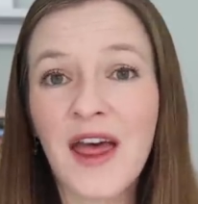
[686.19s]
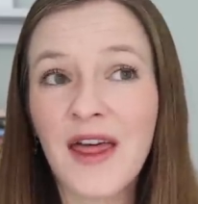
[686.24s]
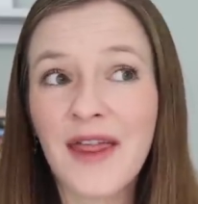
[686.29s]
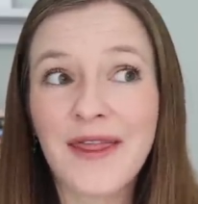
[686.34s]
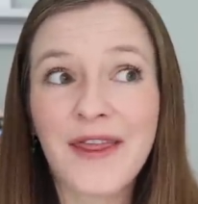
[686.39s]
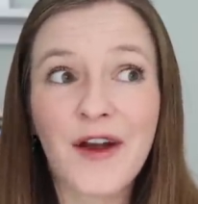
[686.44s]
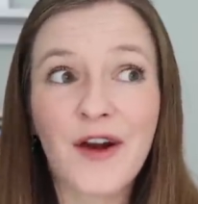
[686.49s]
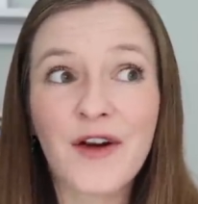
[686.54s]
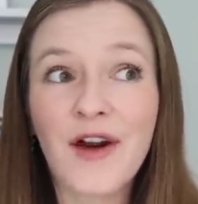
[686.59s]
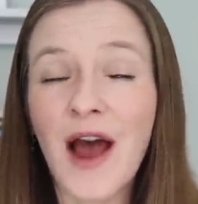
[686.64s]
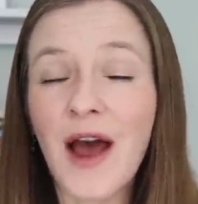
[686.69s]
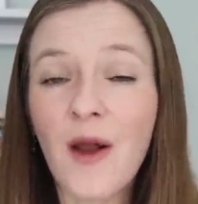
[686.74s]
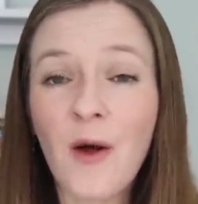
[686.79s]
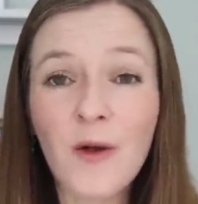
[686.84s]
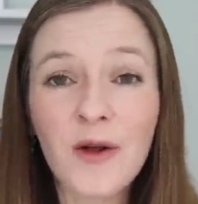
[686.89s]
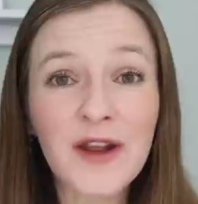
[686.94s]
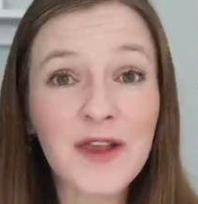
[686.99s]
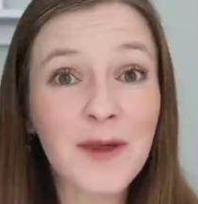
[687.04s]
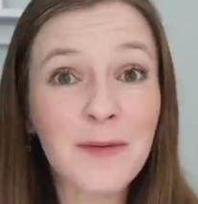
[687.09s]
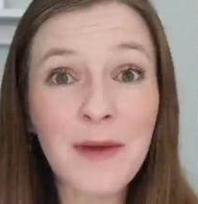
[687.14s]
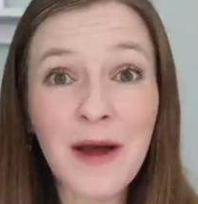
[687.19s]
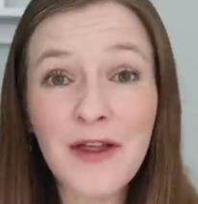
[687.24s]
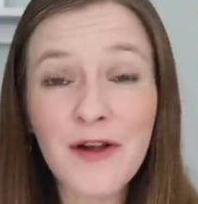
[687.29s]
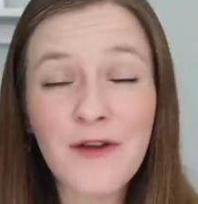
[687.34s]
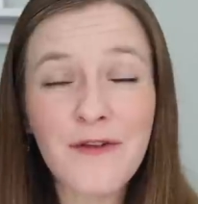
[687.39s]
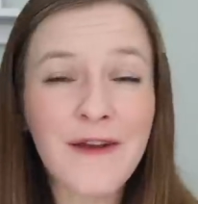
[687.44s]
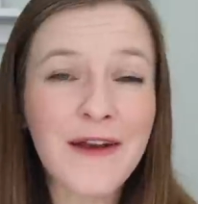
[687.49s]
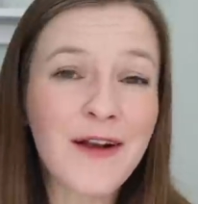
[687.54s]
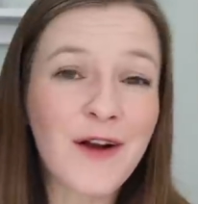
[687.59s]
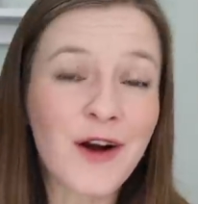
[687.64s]
they're not holding them by
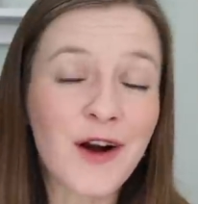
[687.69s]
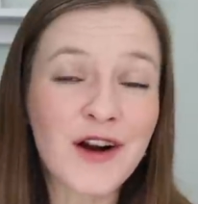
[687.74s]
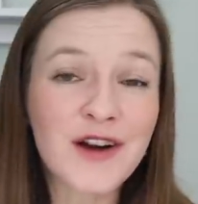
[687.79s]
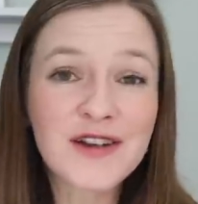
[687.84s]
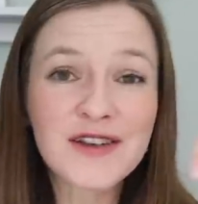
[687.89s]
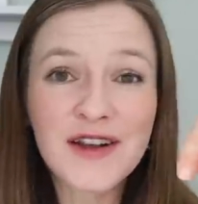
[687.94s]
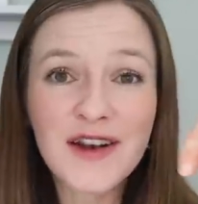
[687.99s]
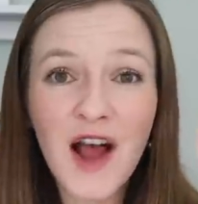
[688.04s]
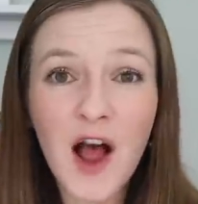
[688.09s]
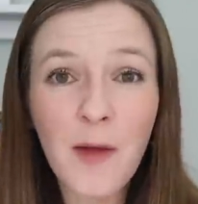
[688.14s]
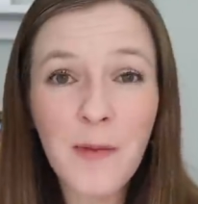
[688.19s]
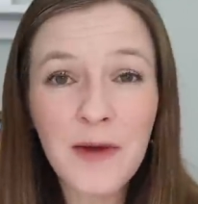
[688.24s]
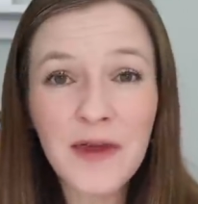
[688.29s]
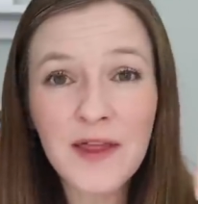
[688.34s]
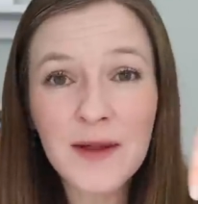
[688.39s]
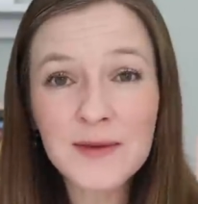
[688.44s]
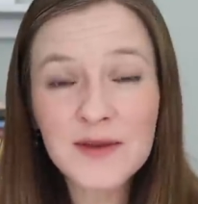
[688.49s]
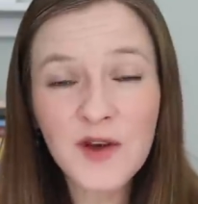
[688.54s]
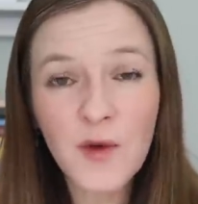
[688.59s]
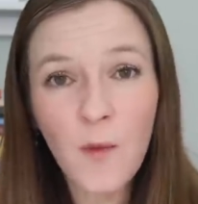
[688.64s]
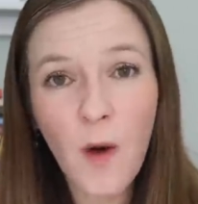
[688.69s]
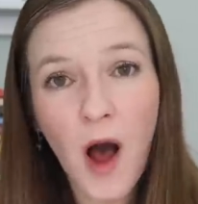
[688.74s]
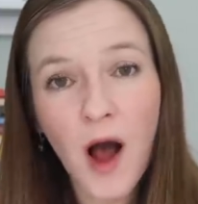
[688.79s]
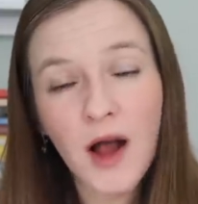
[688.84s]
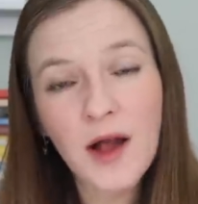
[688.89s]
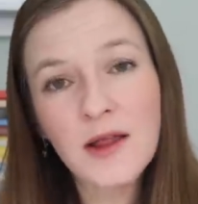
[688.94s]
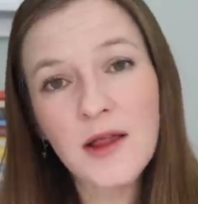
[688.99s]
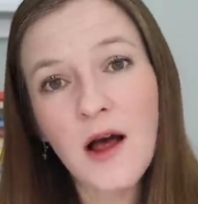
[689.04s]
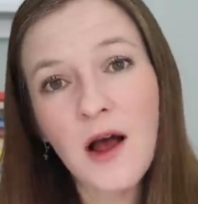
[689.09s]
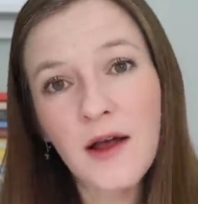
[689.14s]
their fingers and helping them to
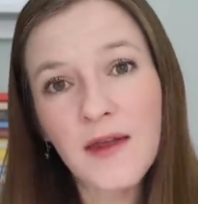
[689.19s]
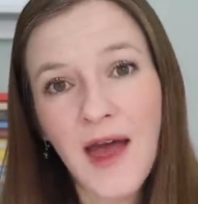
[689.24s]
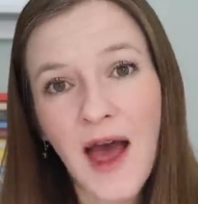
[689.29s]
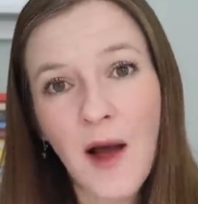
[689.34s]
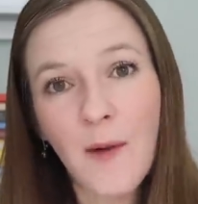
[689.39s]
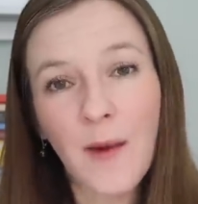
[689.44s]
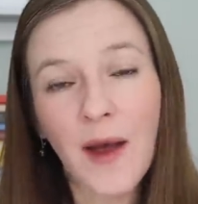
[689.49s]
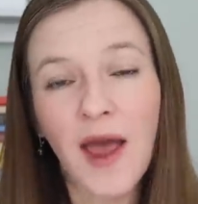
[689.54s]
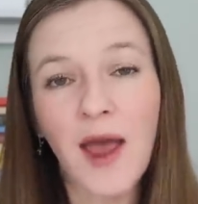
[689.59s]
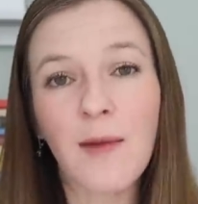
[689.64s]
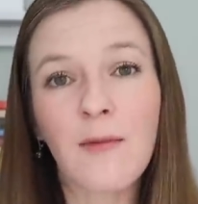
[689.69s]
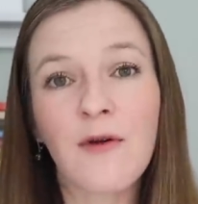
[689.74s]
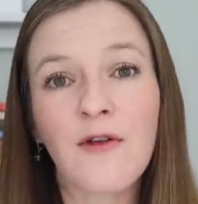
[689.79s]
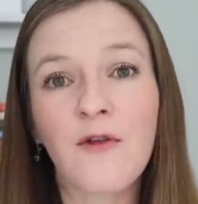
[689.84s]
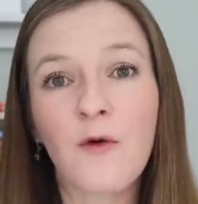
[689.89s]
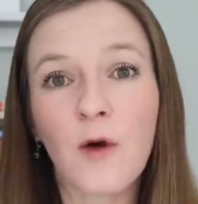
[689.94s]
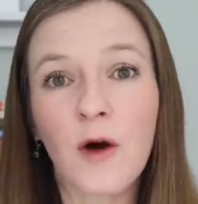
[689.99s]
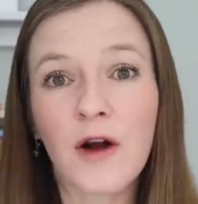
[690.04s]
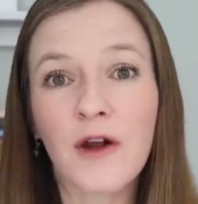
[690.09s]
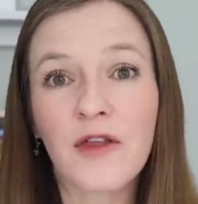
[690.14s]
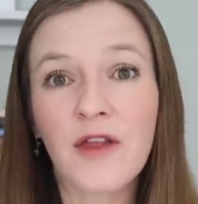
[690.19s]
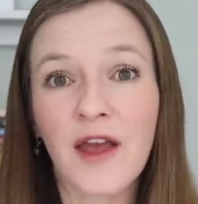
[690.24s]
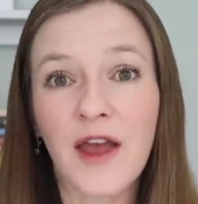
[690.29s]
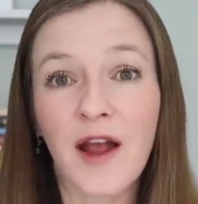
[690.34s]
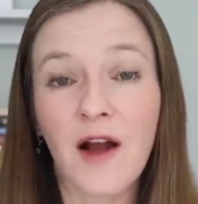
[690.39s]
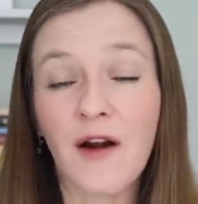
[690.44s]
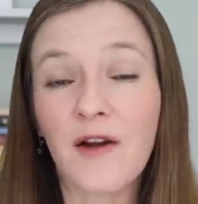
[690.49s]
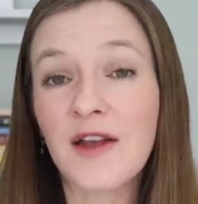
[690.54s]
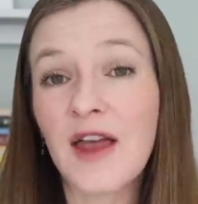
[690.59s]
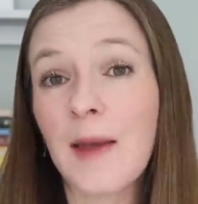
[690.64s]
walk along that way before
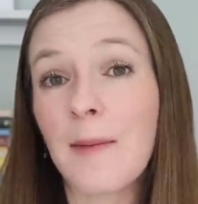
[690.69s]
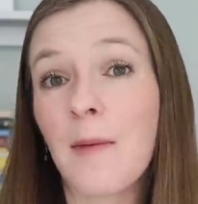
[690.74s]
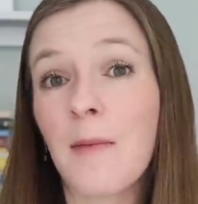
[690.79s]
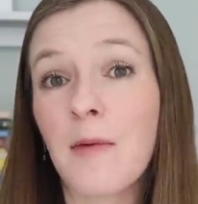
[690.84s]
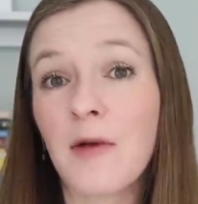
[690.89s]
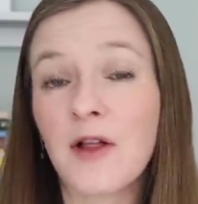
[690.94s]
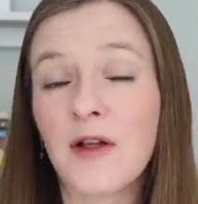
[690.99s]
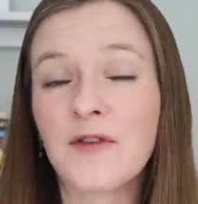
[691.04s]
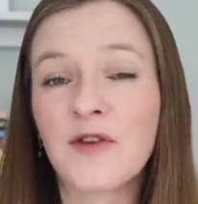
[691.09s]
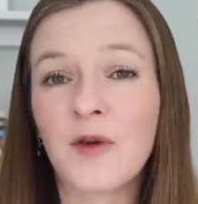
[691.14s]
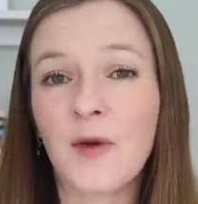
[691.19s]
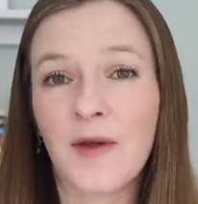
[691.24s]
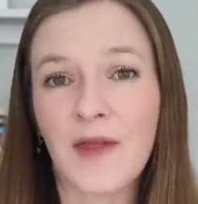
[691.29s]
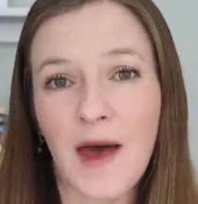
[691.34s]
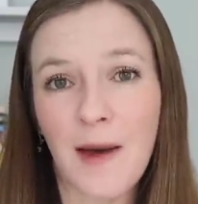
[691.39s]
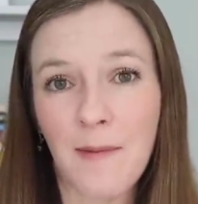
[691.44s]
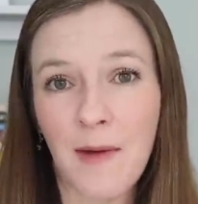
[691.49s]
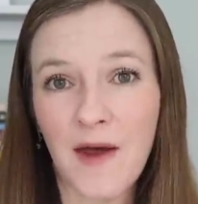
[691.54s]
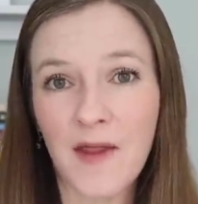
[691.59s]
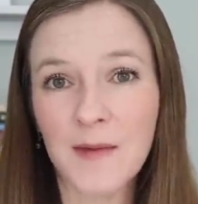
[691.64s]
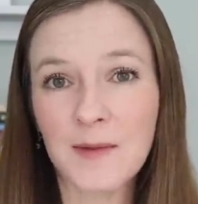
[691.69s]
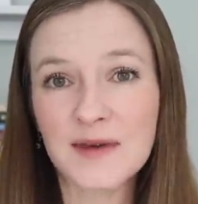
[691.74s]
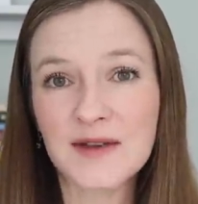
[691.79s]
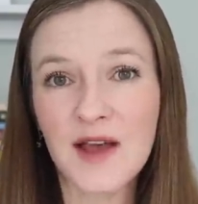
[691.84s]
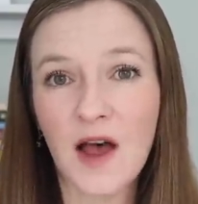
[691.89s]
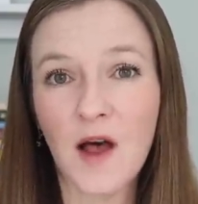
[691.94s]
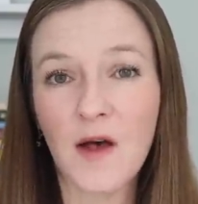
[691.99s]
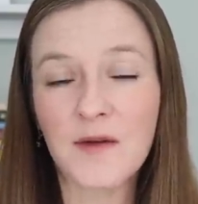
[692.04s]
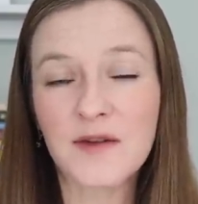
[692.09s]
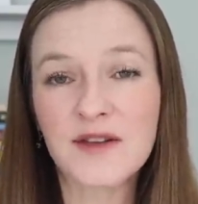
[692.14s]
they are capable of doing that by
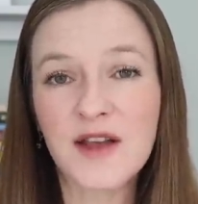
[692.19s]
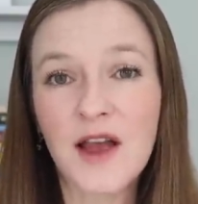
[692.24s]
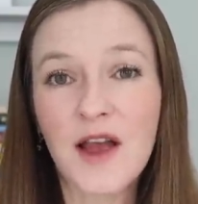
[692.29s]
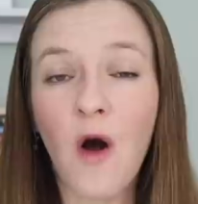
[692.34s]
themselves.